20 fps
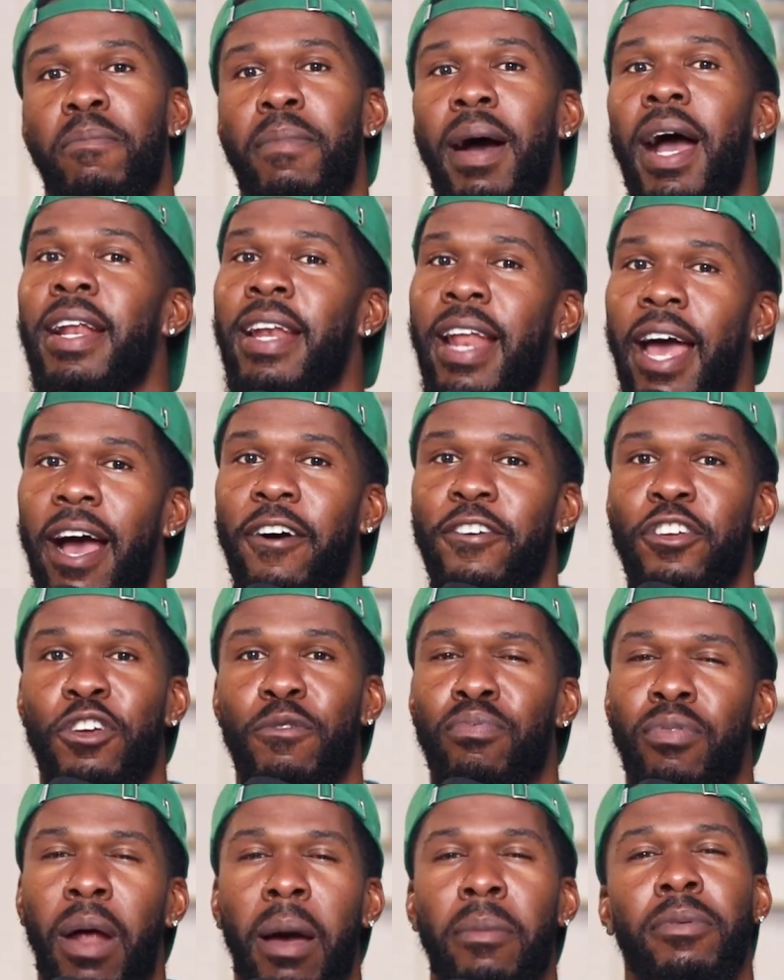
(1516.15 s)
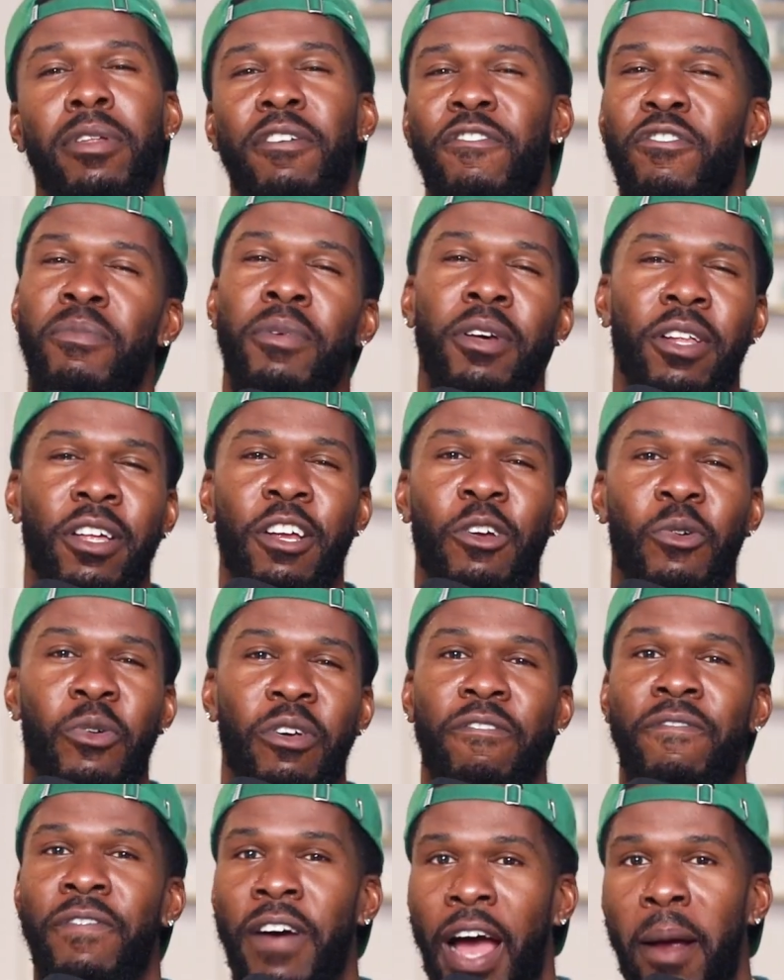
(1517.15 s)
By now, you're probably familiar
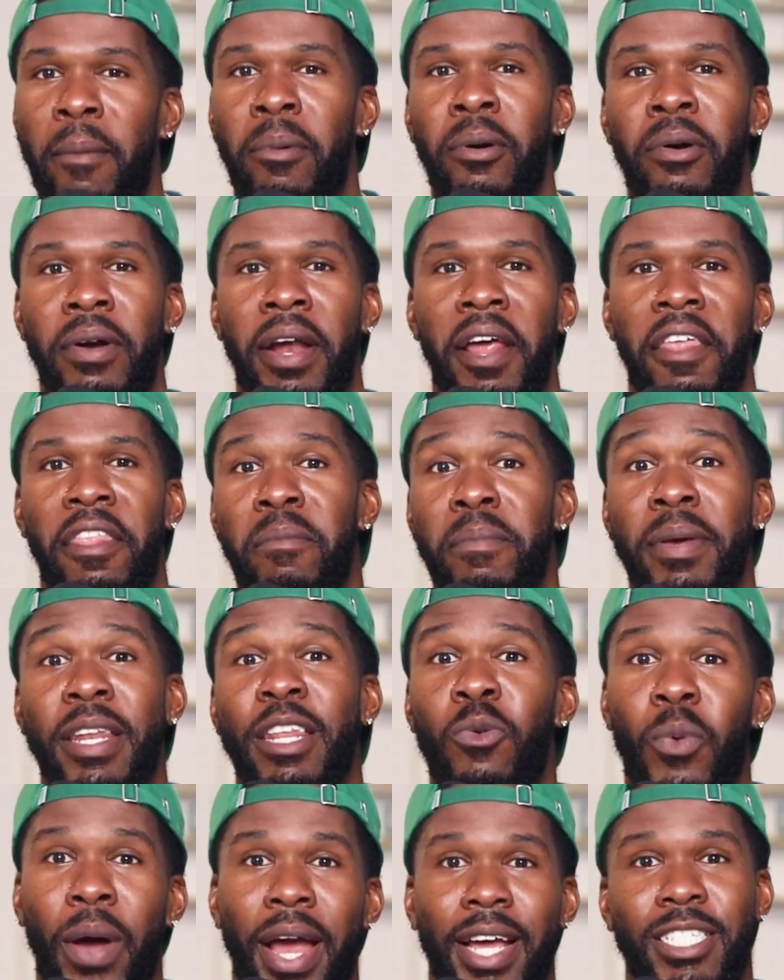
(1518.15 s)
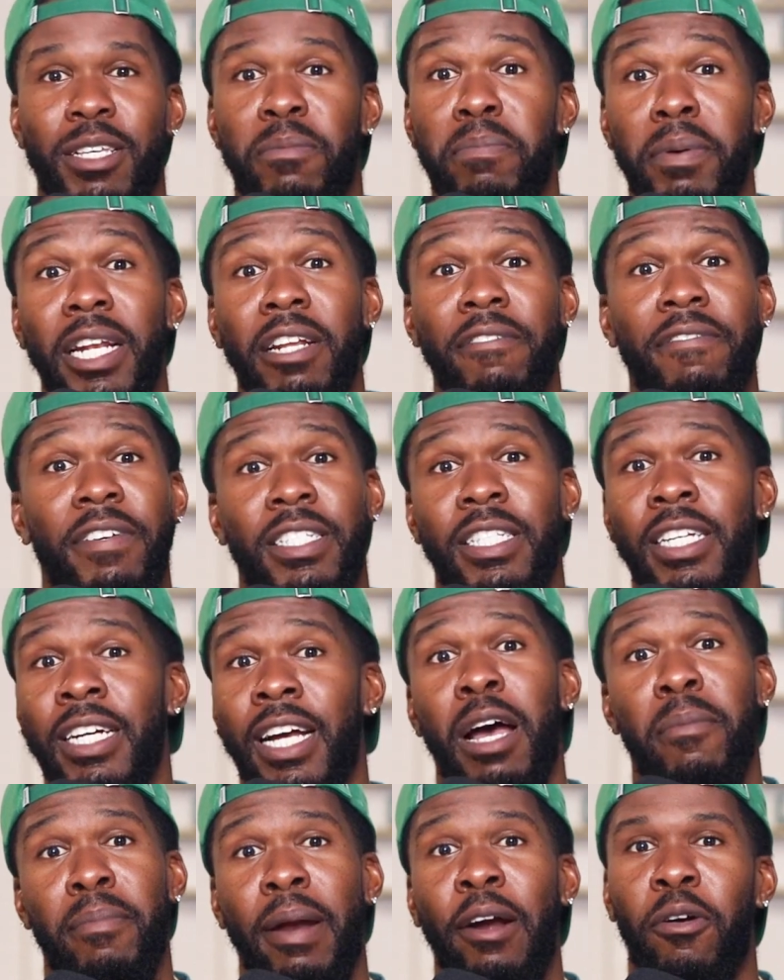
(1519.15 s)
with fiber and the many ways it benefits the
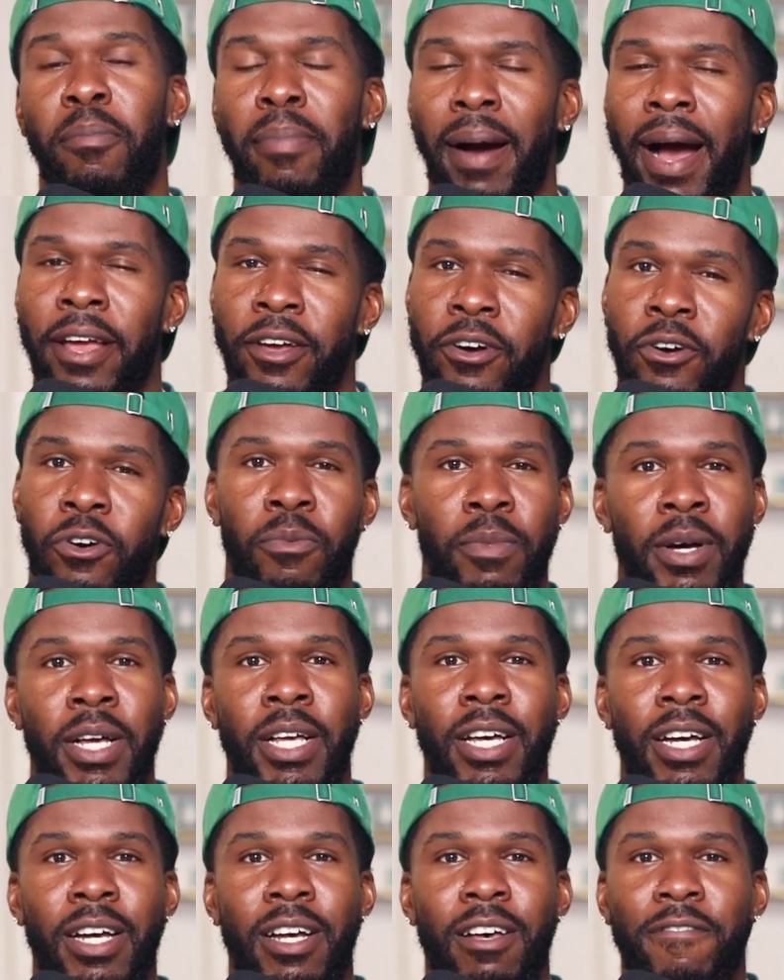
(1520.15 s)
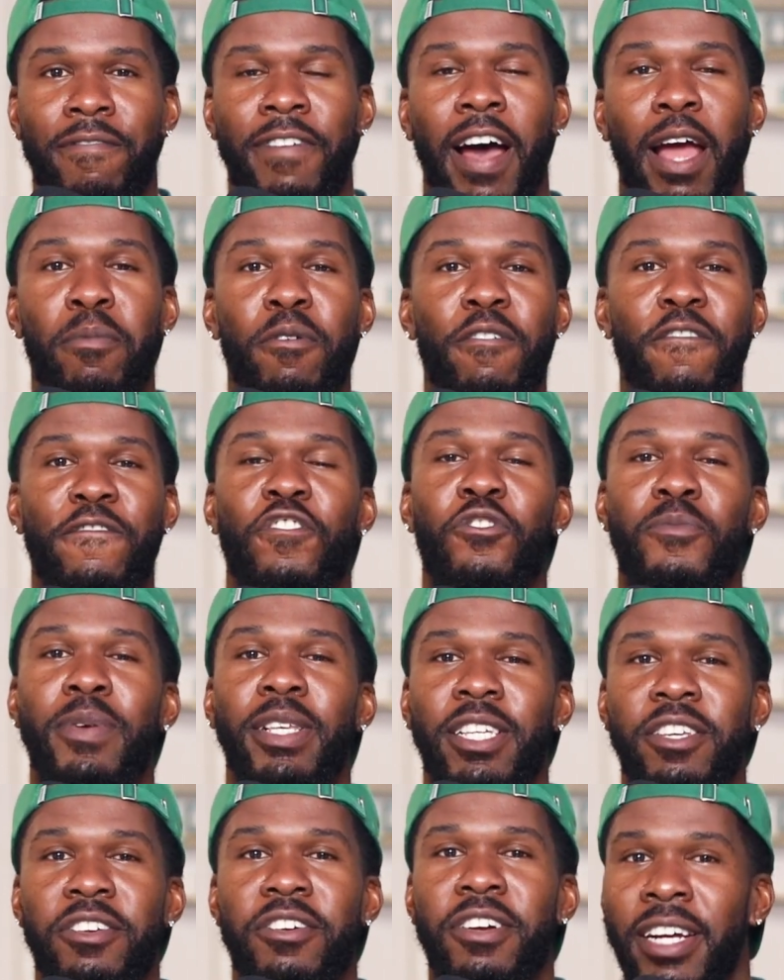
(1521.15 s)
gut microbiome. Fiber
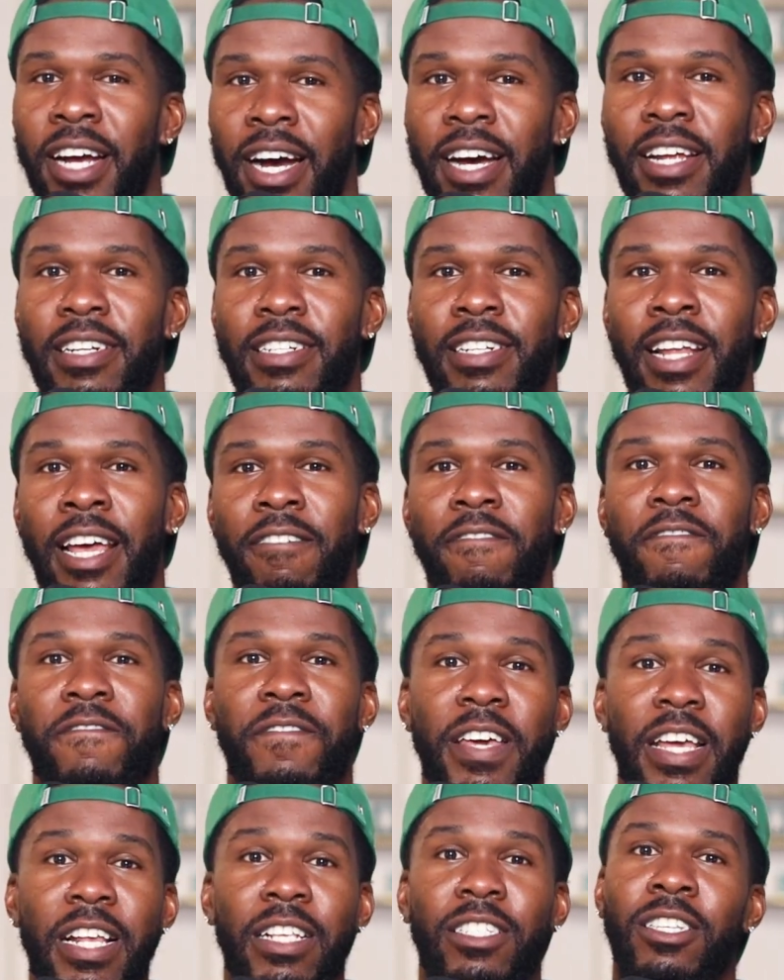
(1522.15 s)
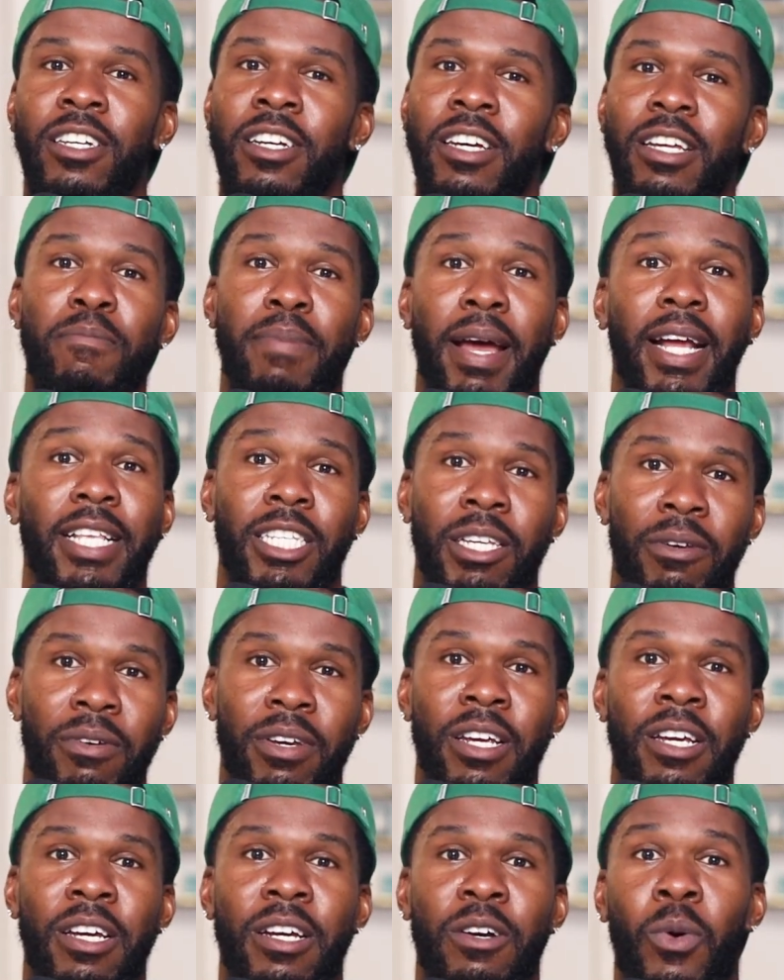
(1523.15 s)
ferments in your gut and feeds the good
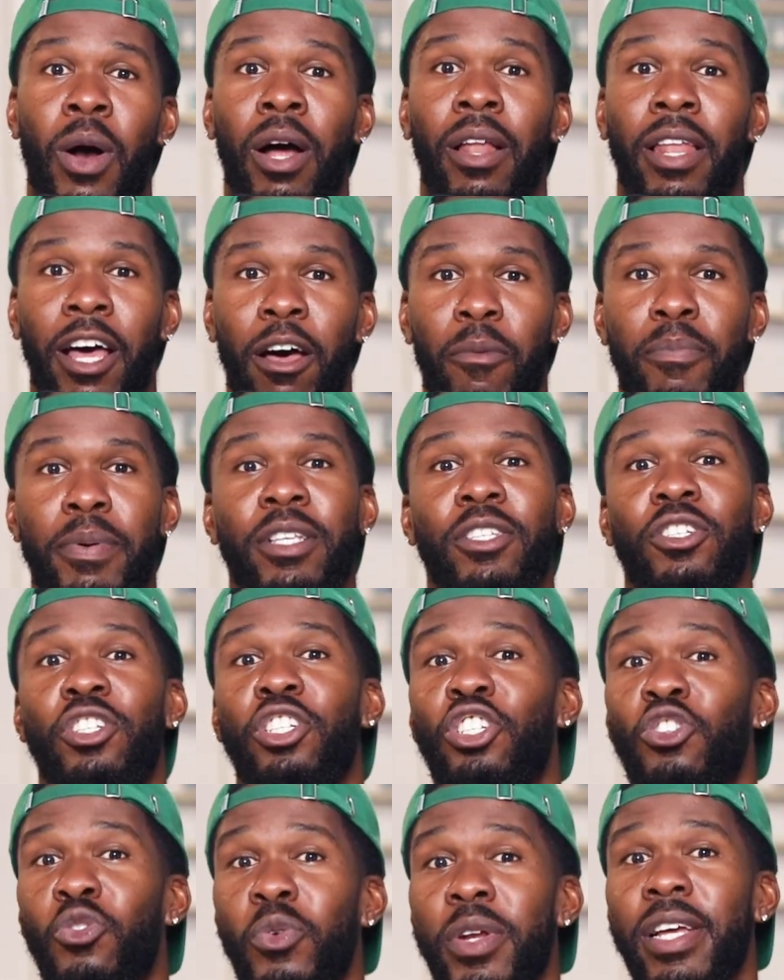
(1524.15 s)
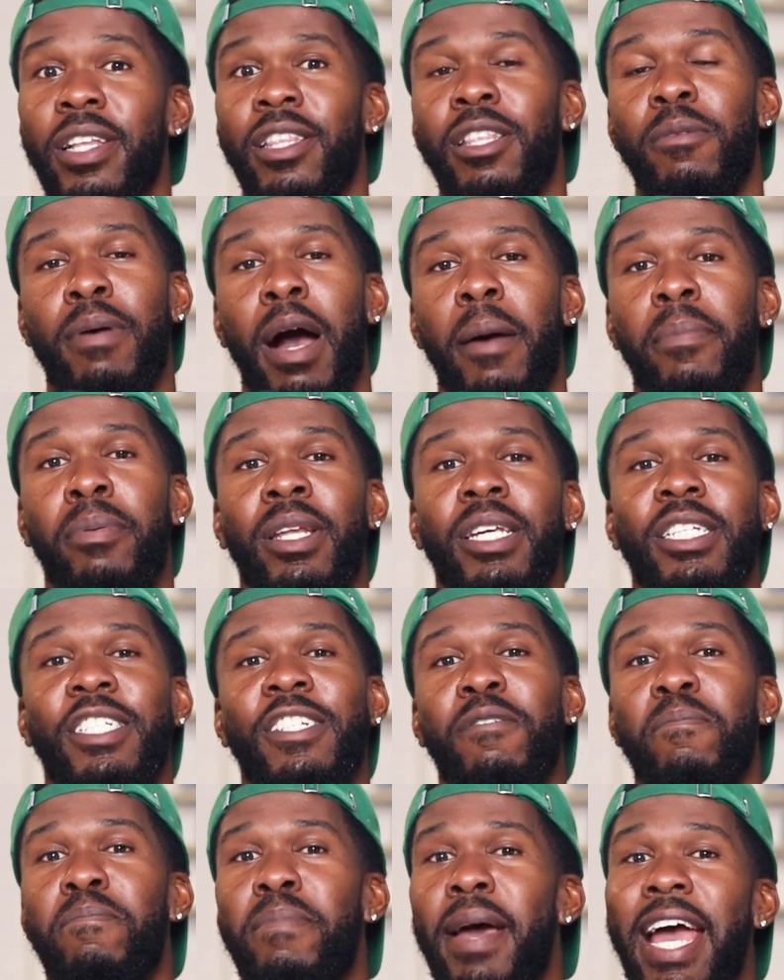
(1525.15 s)
bacteria while helping to shrink the
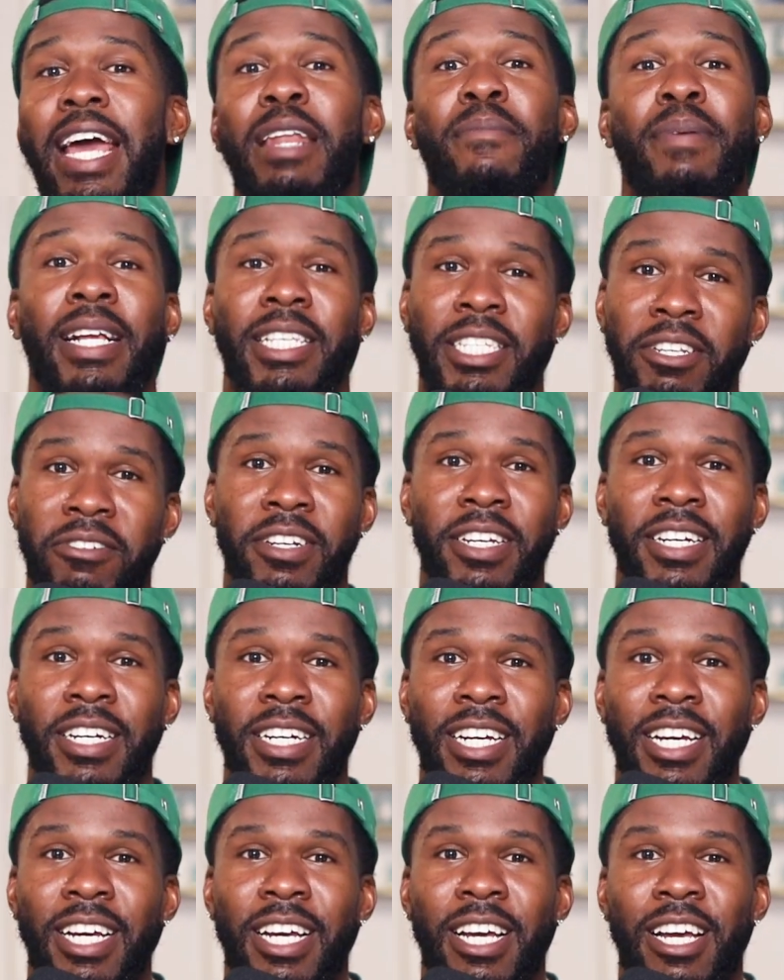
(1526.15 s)
population of bad bacteria,